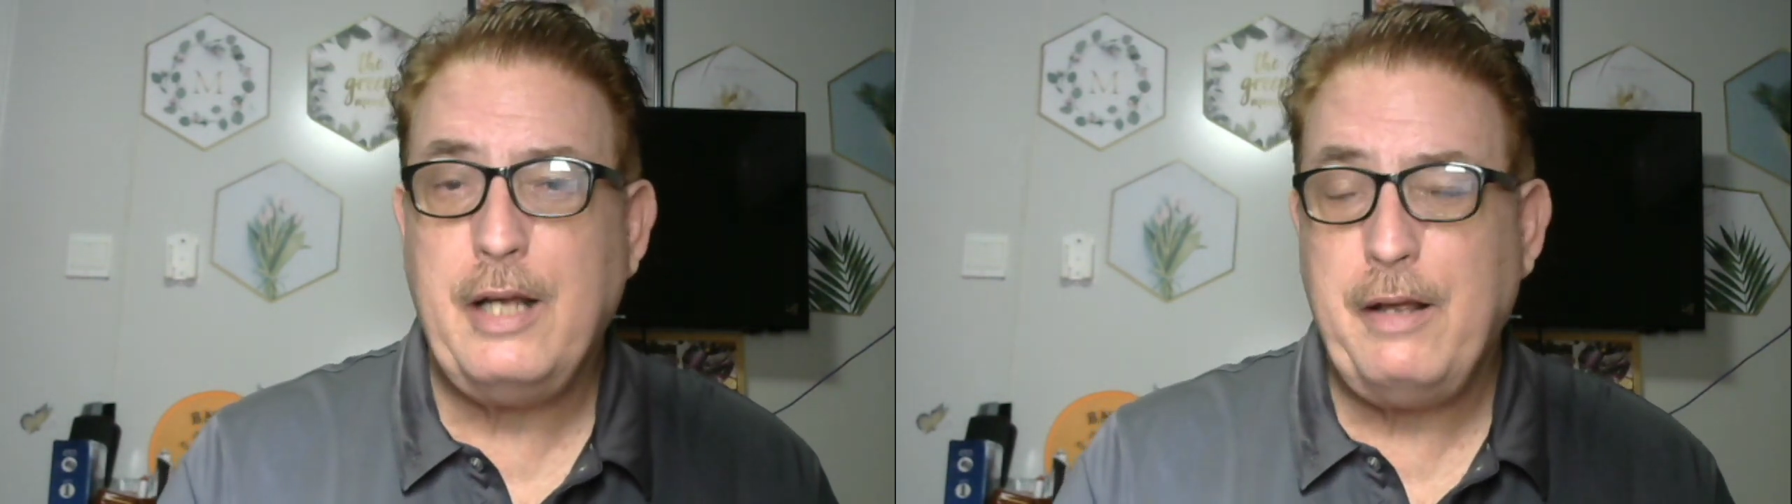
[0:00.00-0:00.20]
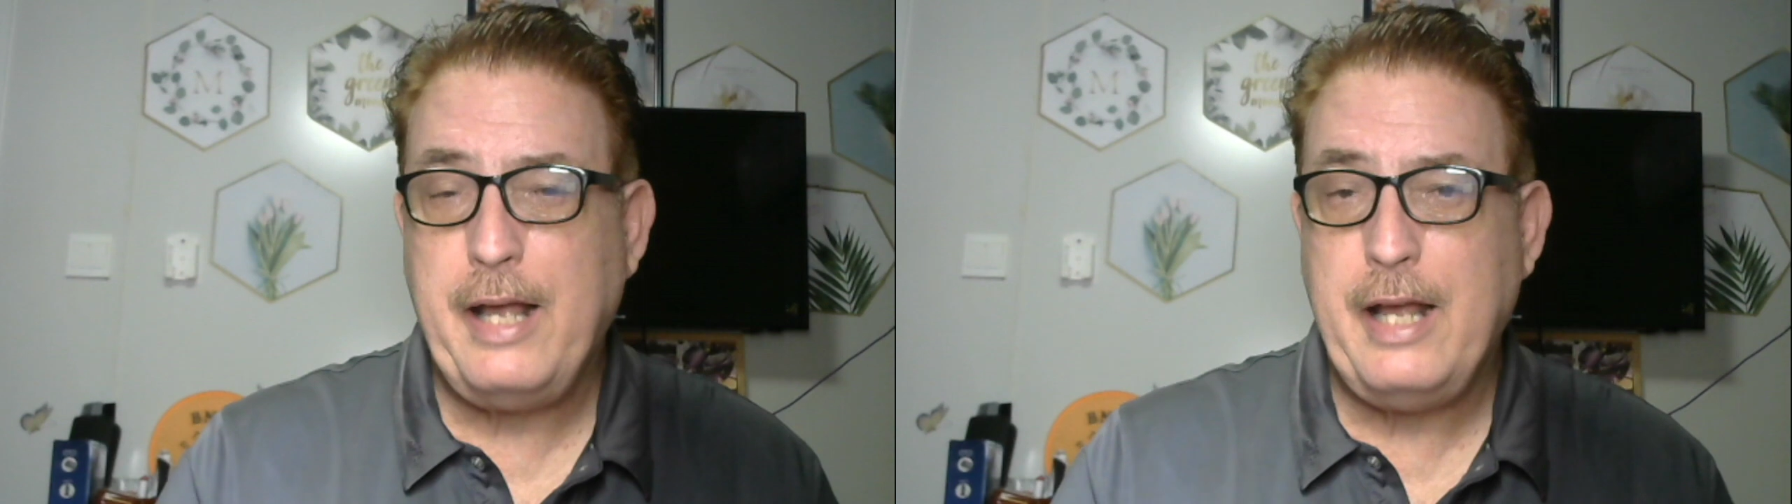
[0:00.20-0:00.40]

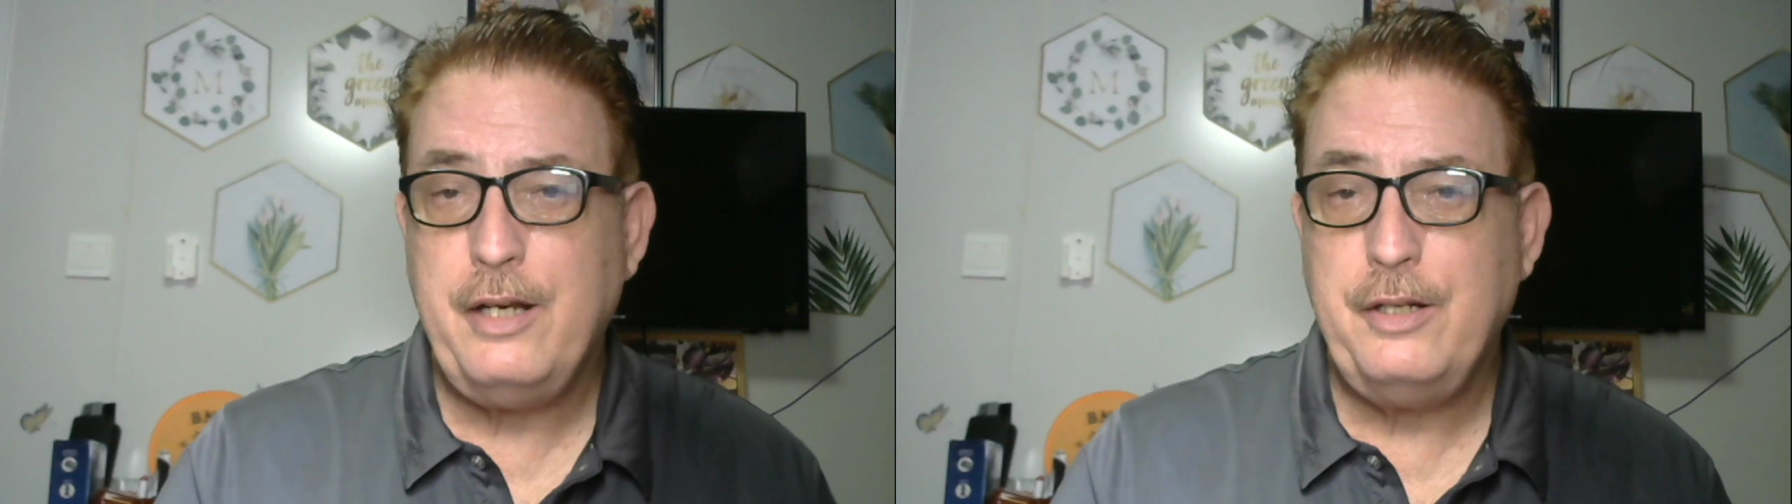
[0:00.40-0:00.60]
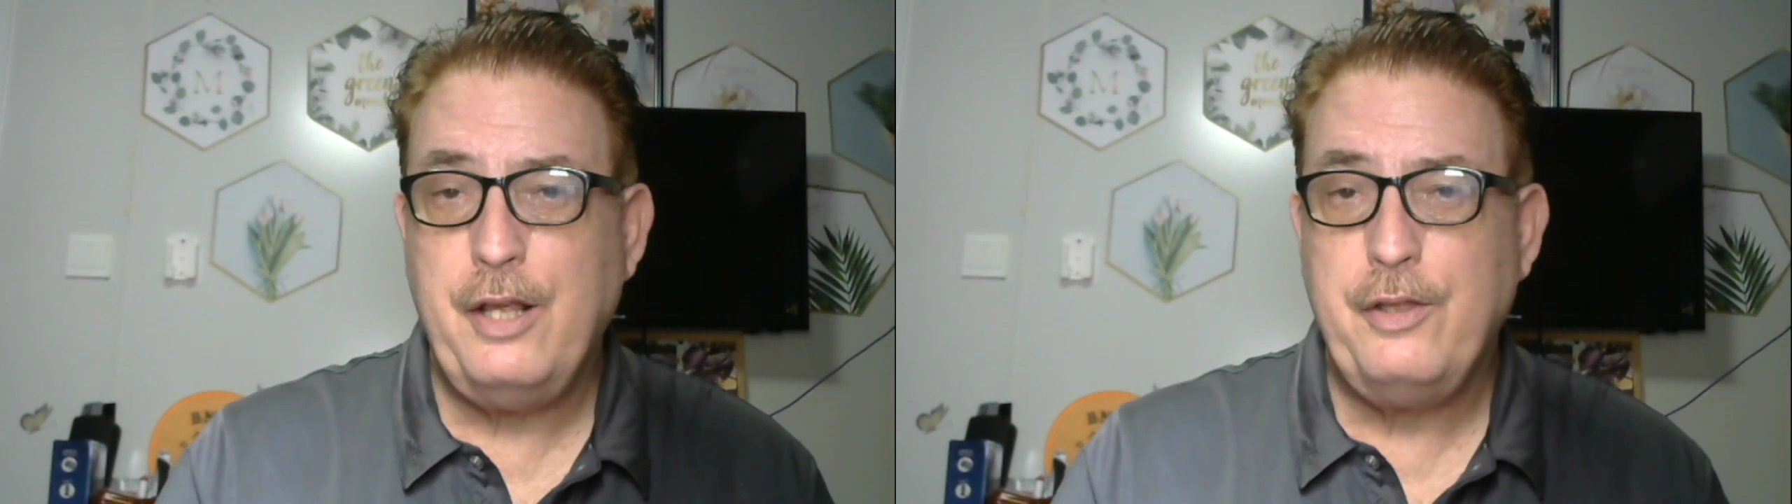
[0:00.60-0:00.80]
I had
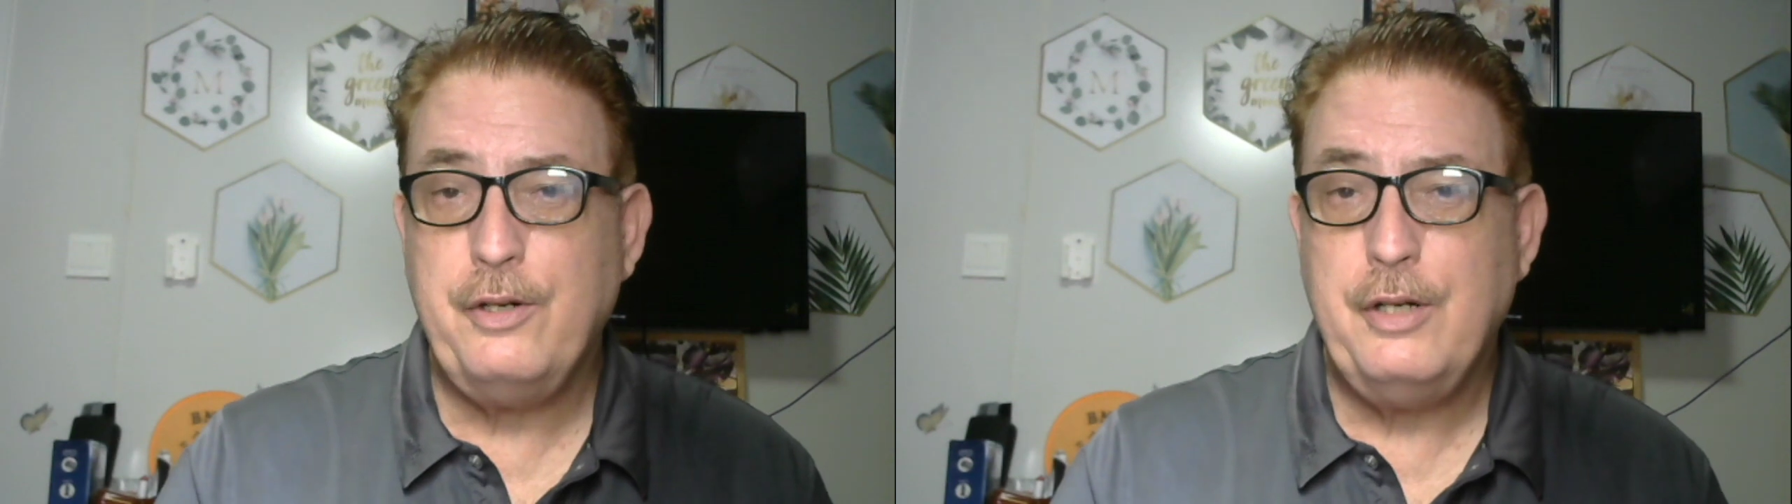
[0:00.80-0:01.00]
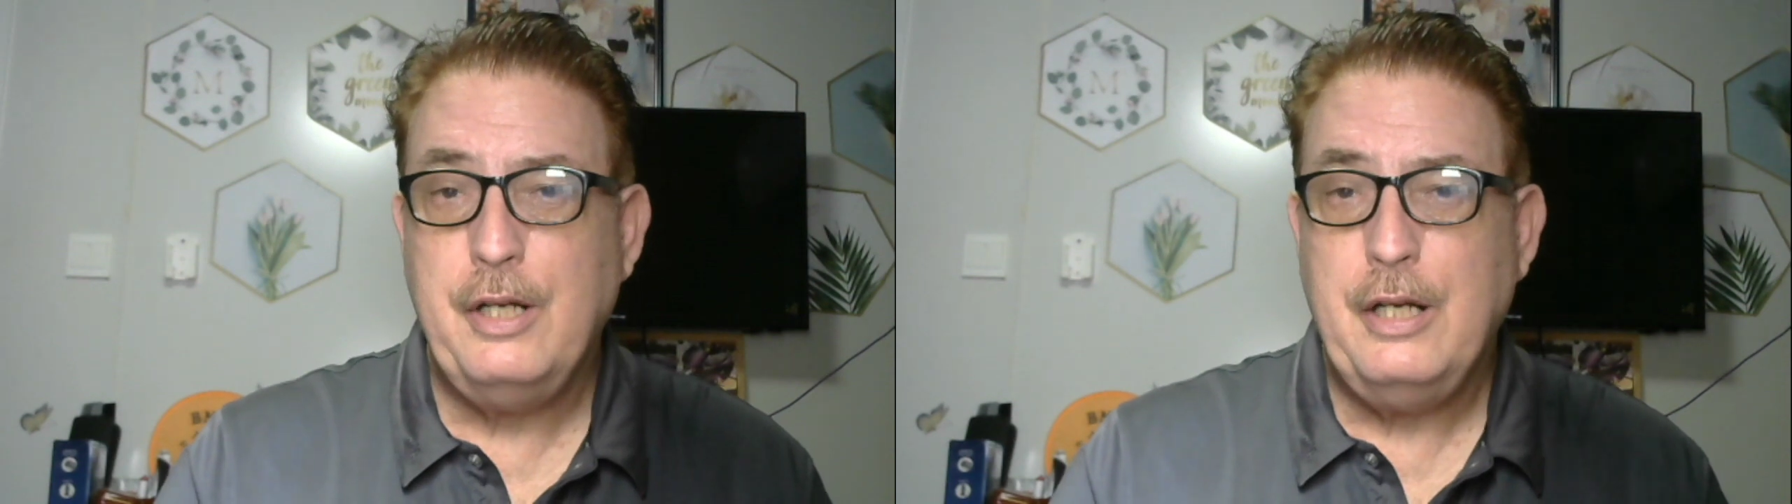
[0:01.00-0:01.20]

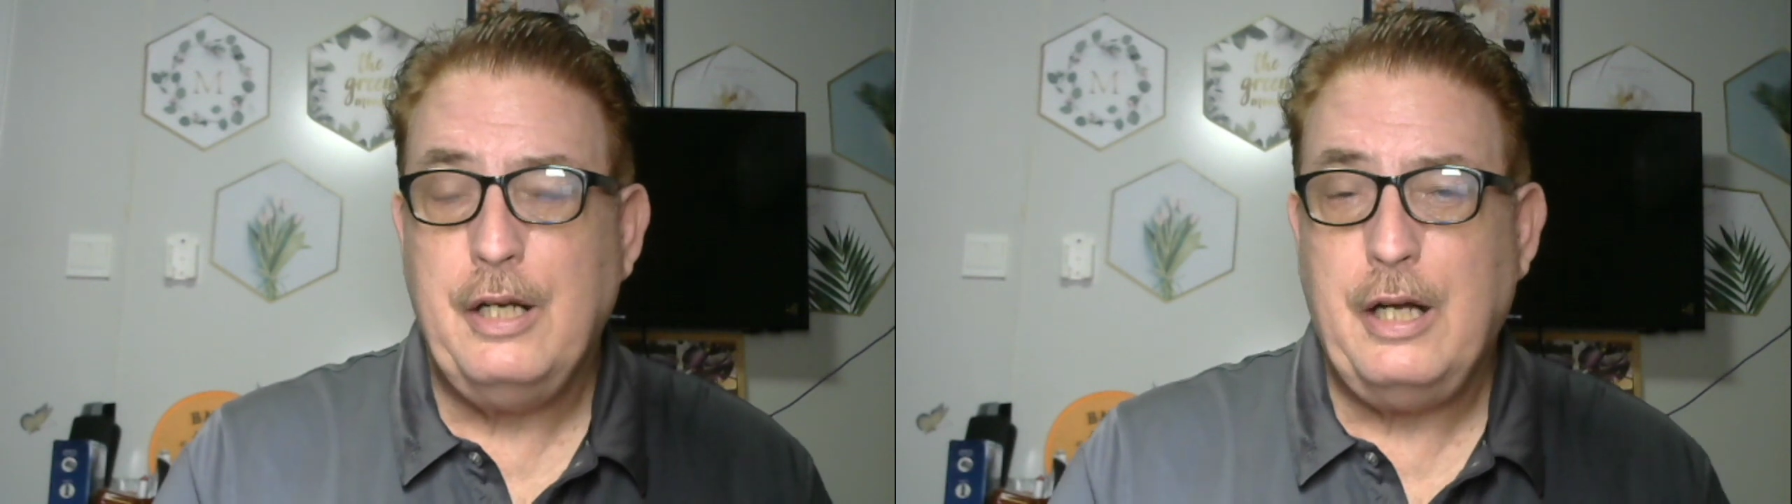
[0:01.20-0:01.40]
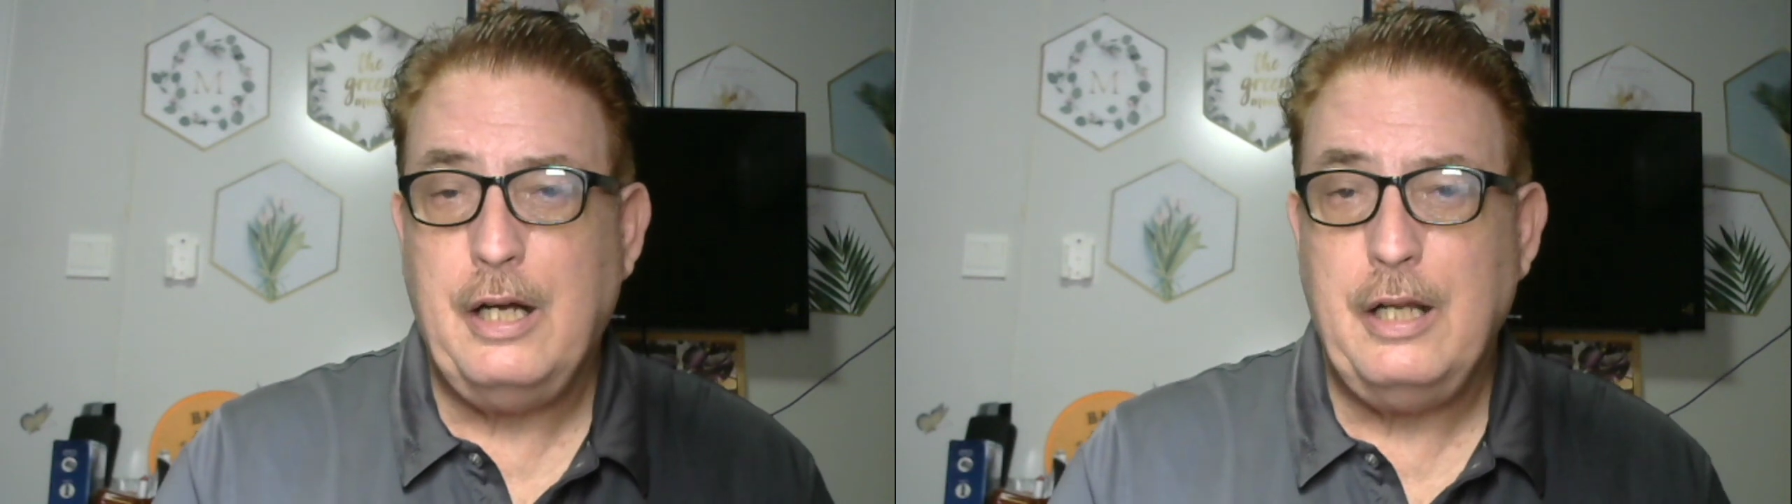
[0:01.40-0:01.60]
another
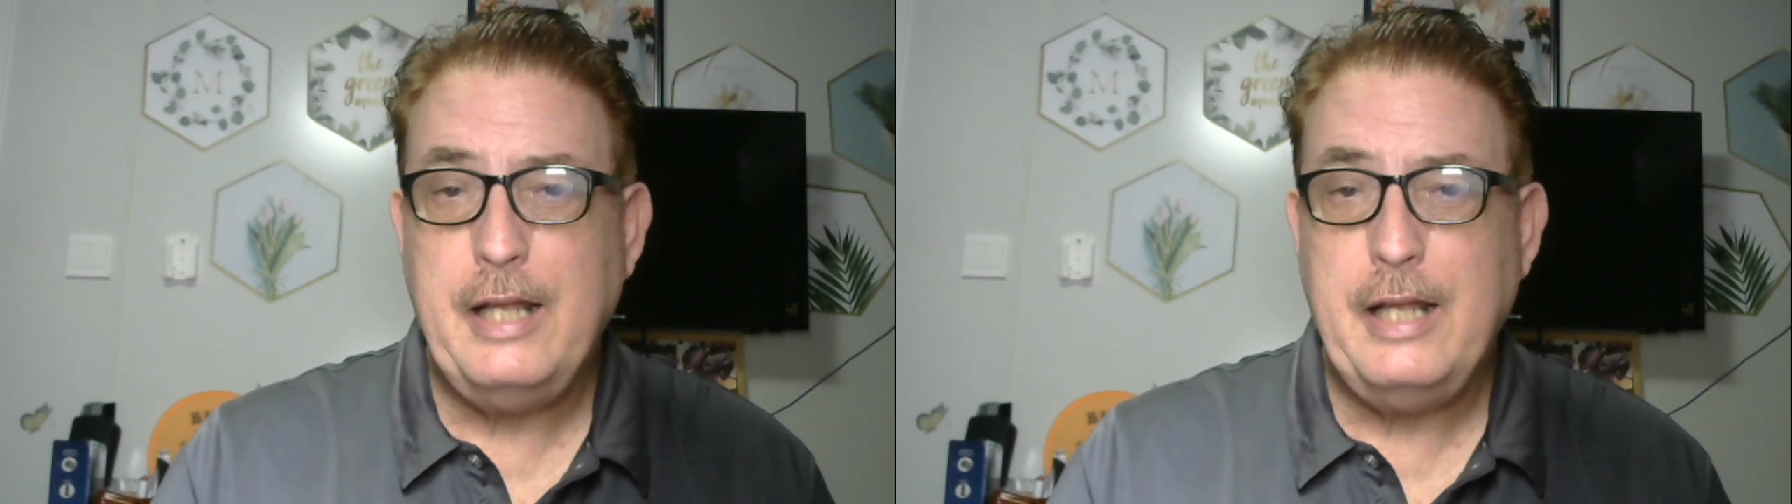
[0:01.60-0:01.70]
uh,